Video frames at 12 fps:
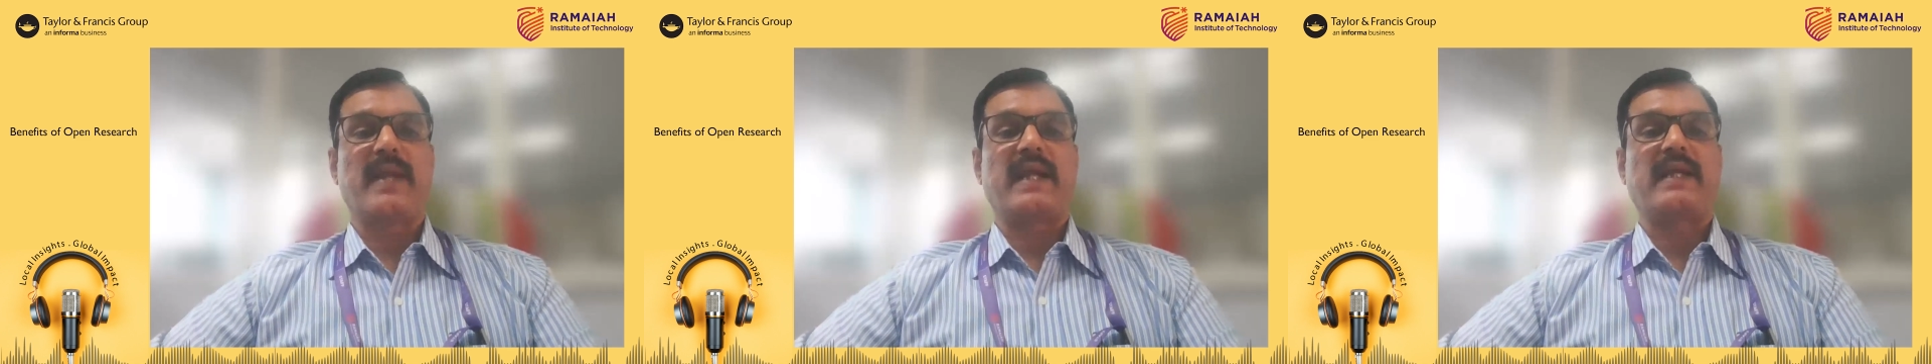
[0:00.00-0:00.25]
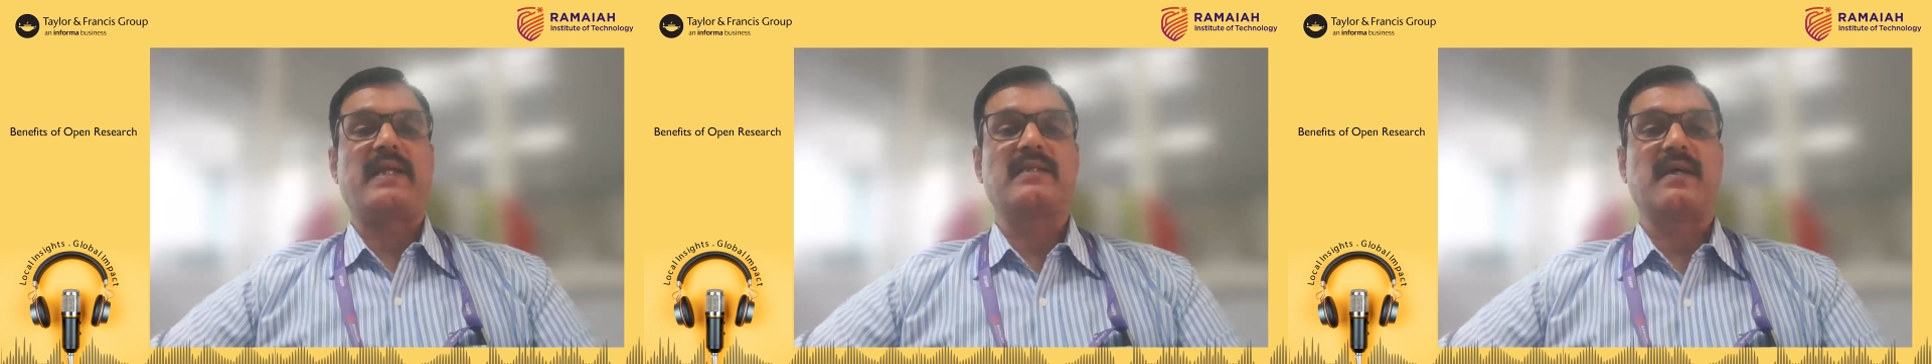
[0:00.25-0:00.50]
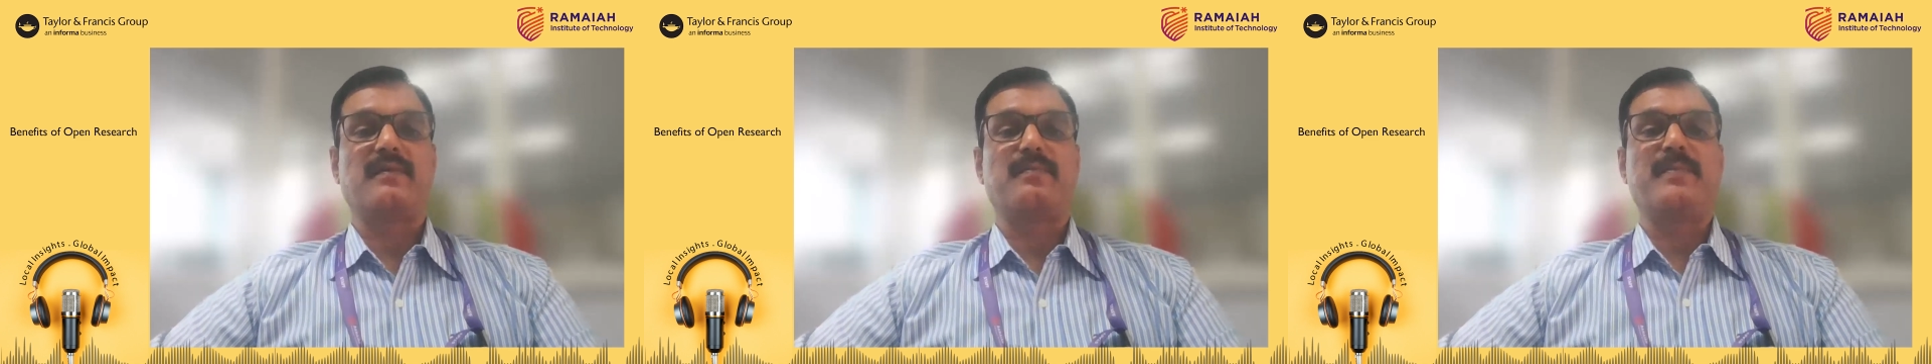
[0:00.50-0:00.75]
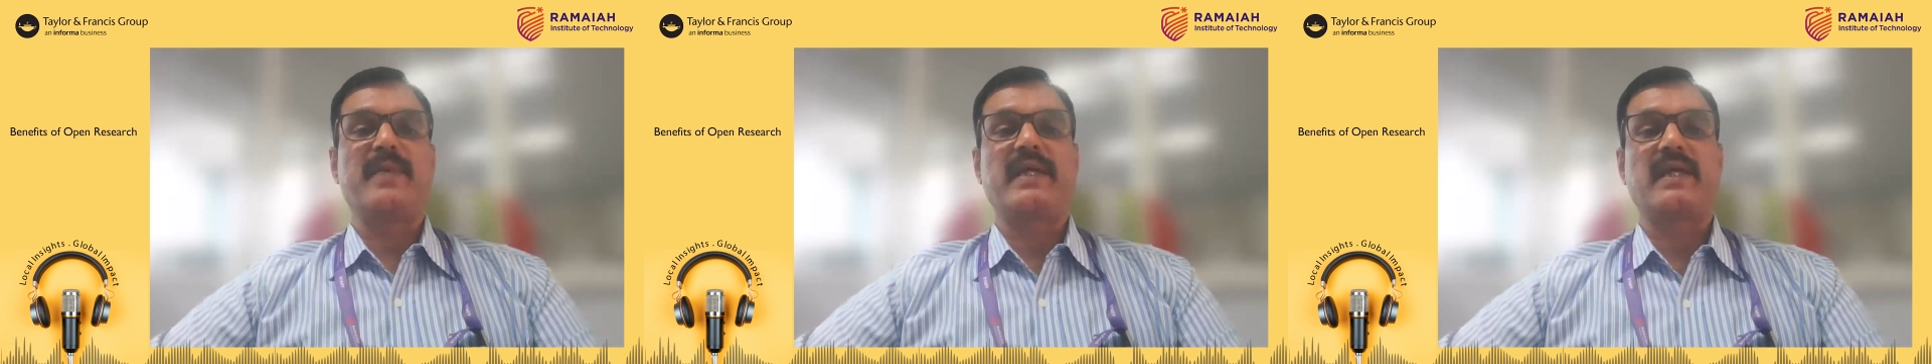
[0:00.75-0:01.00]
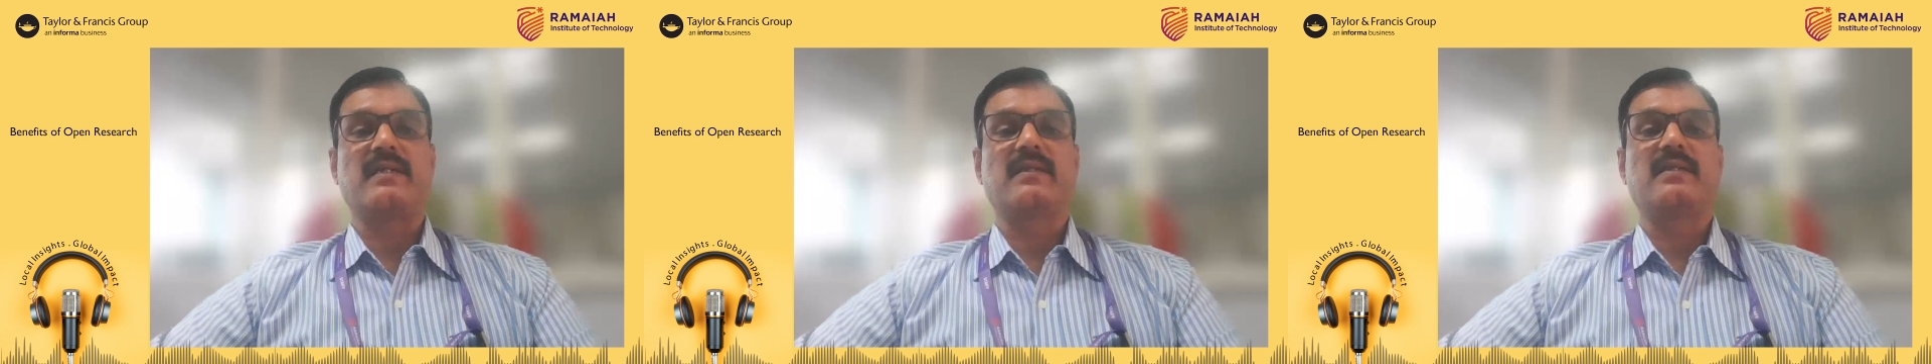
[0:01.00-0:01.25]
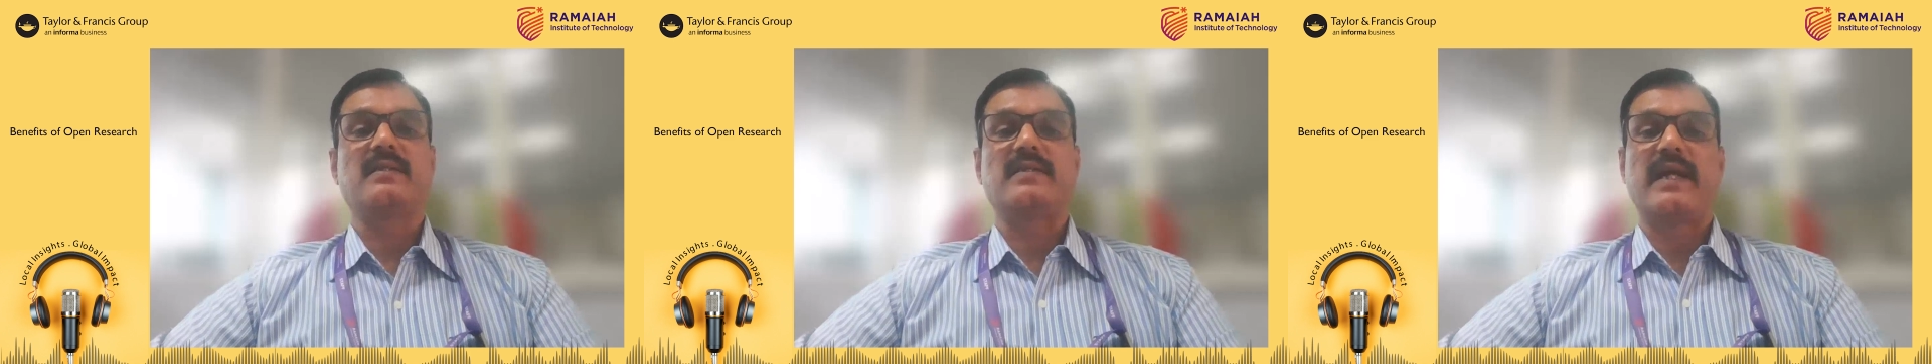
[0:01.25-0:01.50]
the practice of
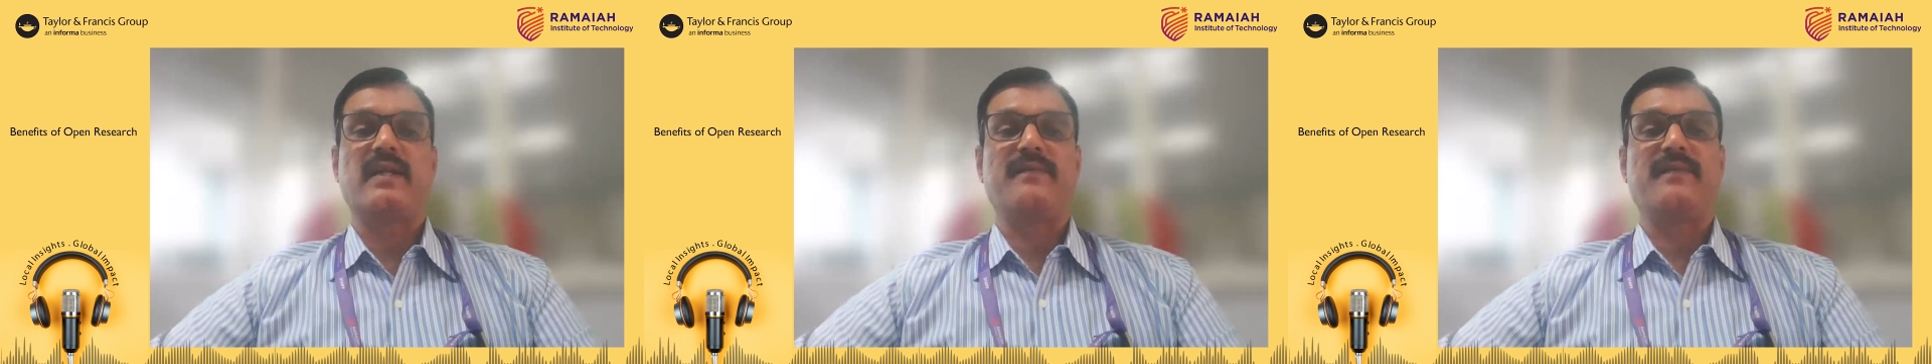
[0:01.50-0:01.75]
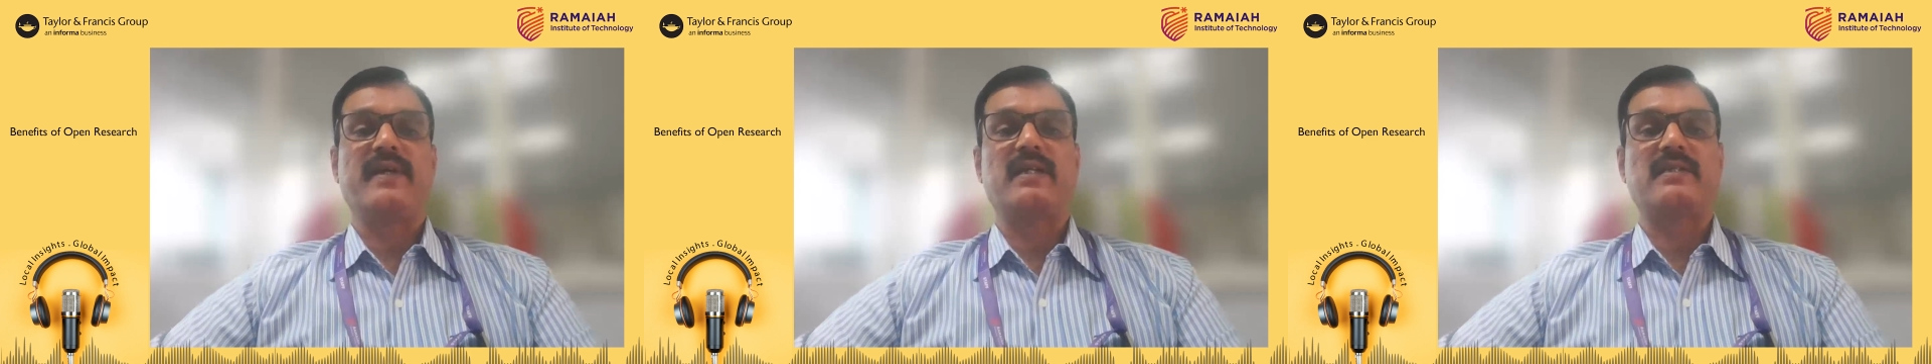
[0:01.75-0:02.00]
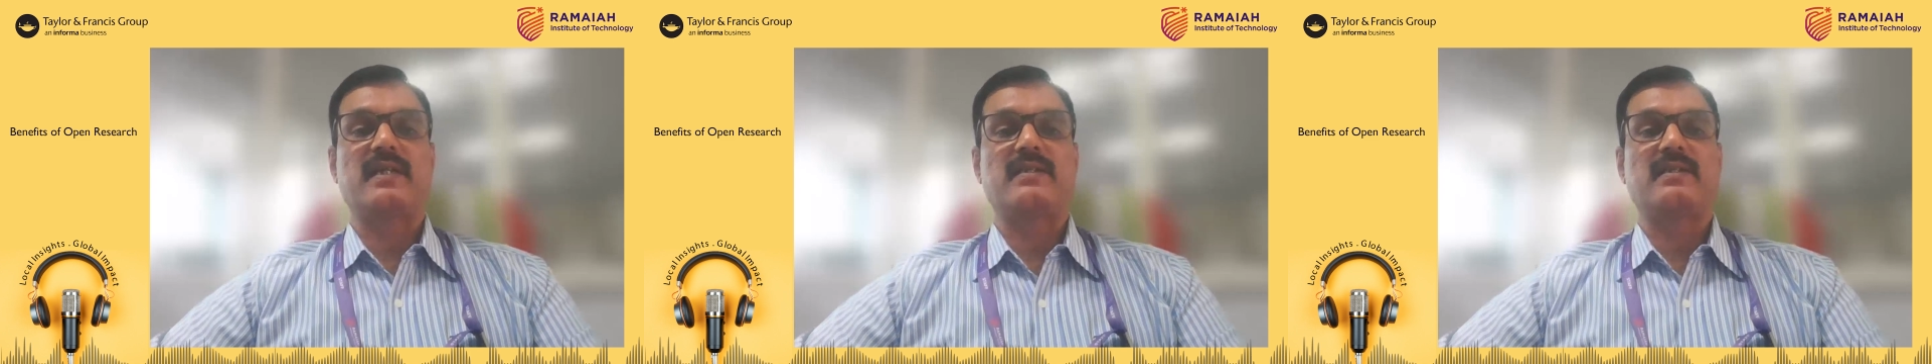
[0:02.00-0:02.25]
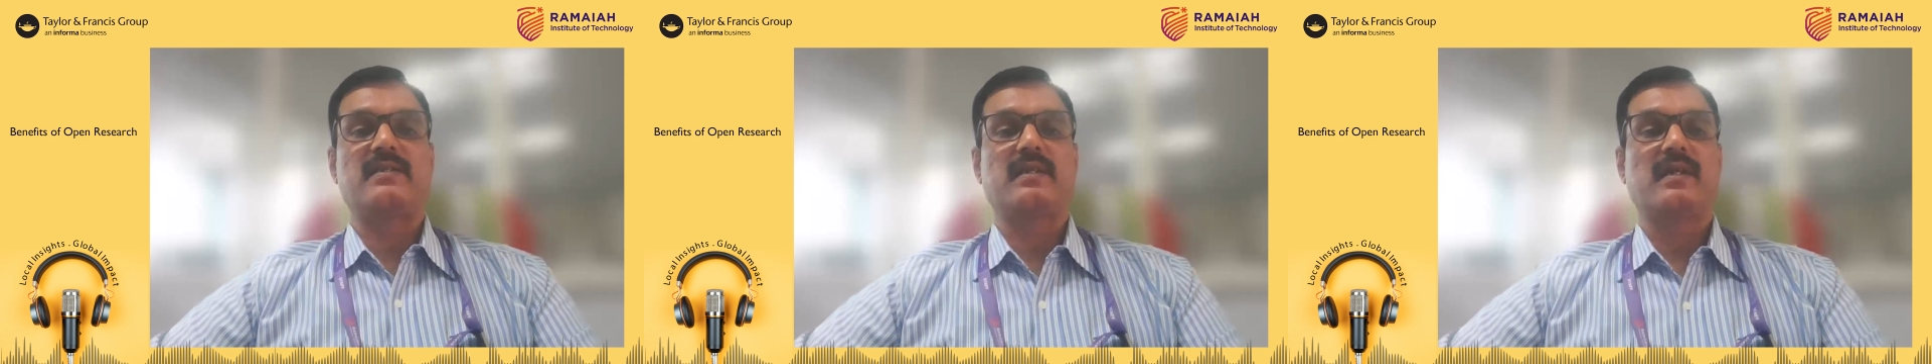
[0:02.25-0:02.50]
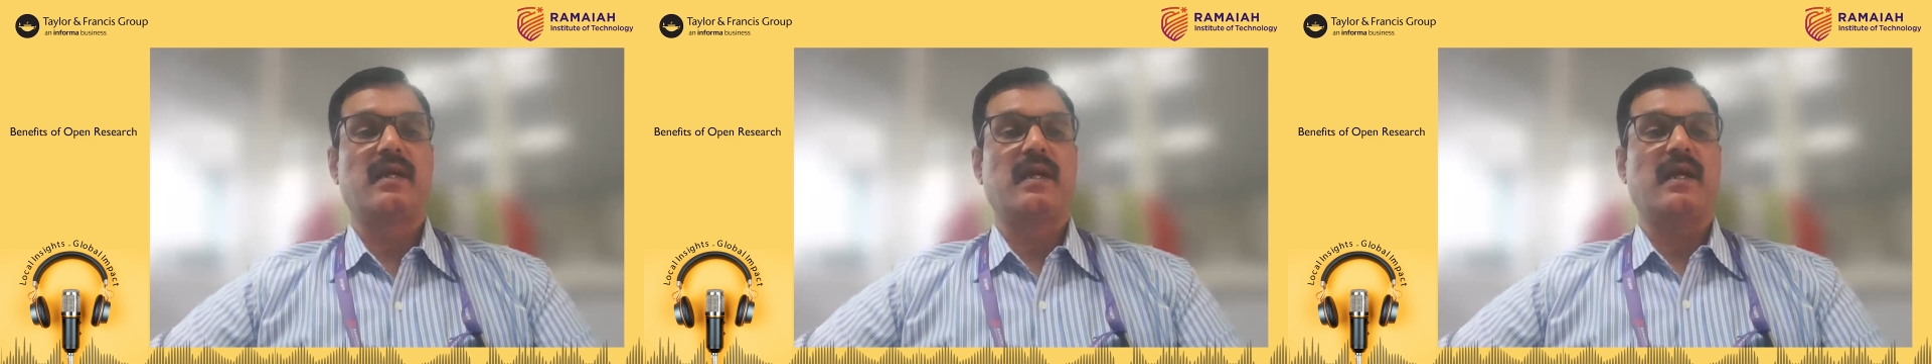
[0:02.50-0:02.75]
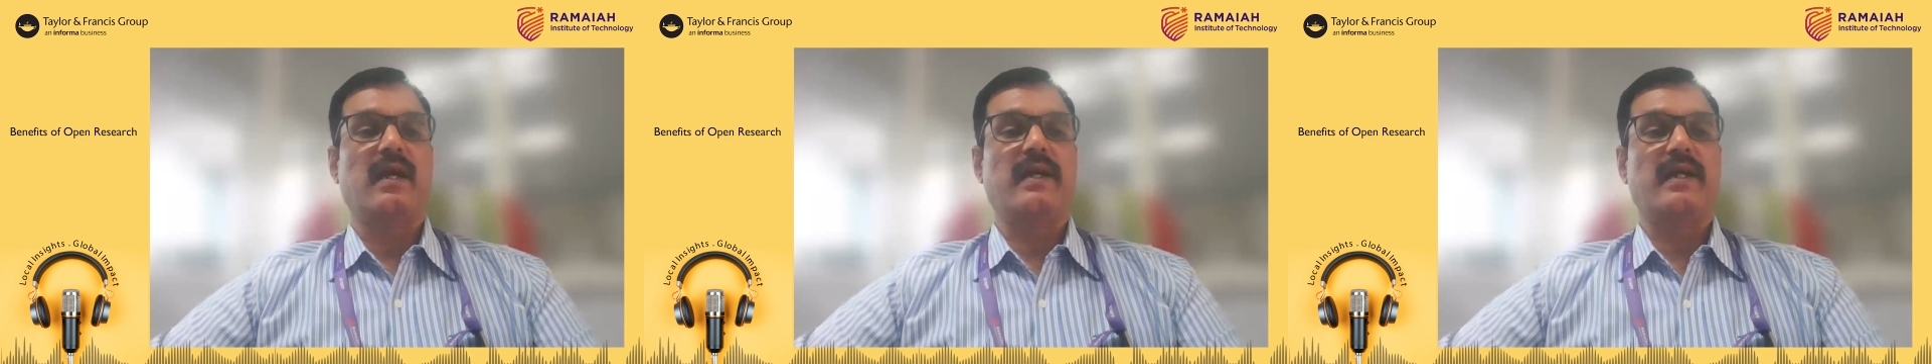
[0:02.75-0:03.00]
making scientific research
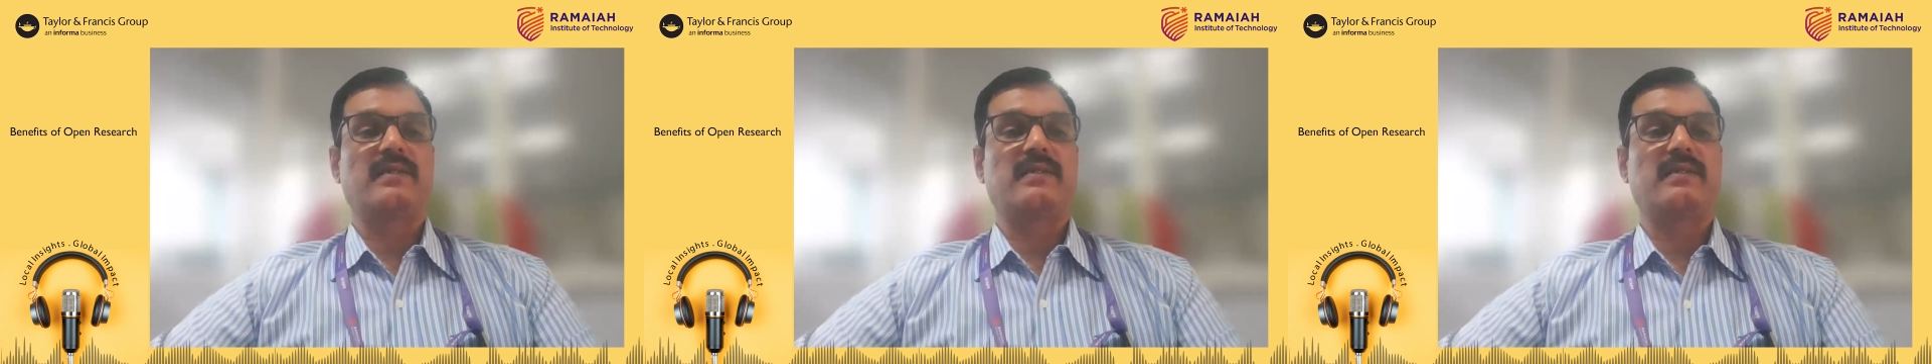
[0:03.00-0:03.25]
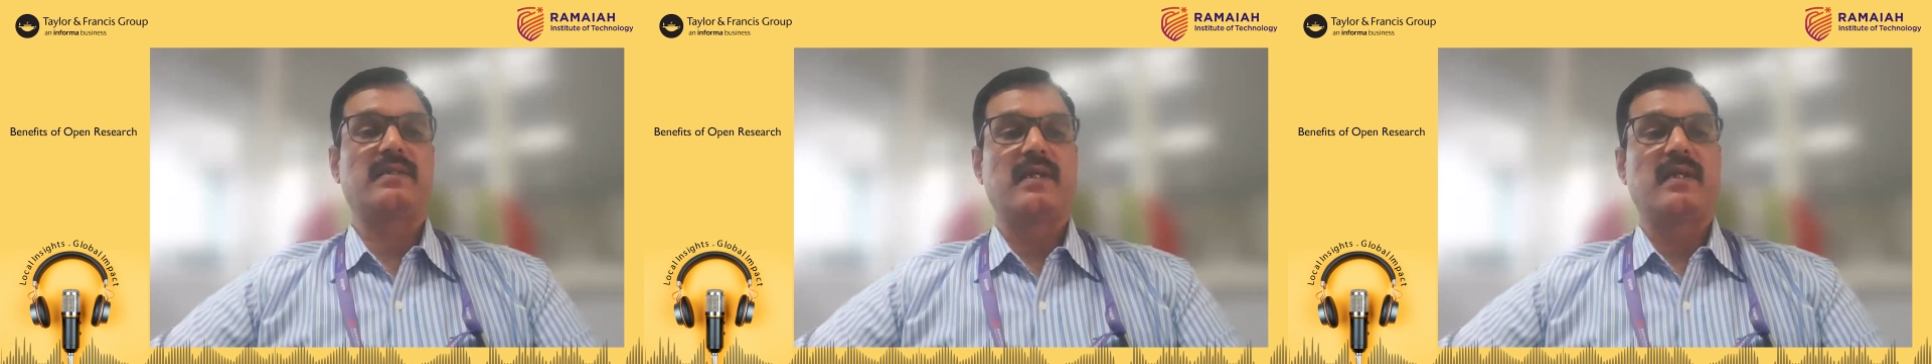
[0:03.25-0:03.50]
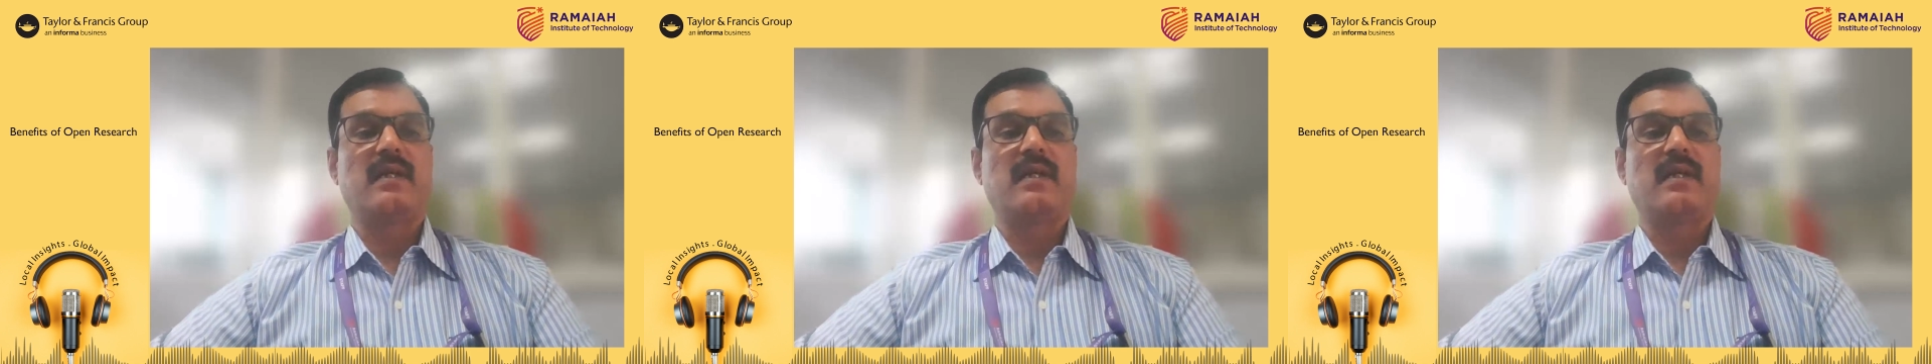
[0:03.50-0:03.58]
and its